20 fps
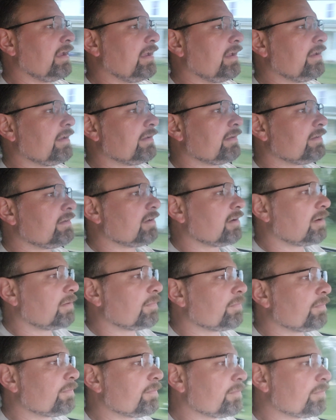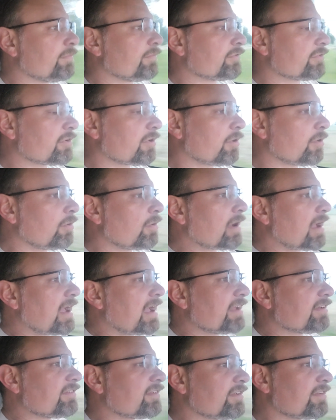And um, so
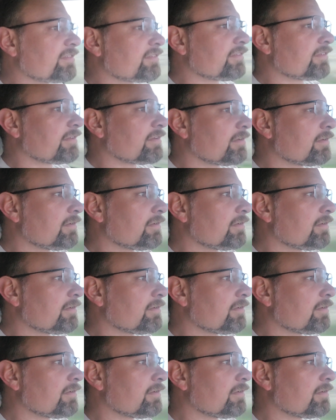I just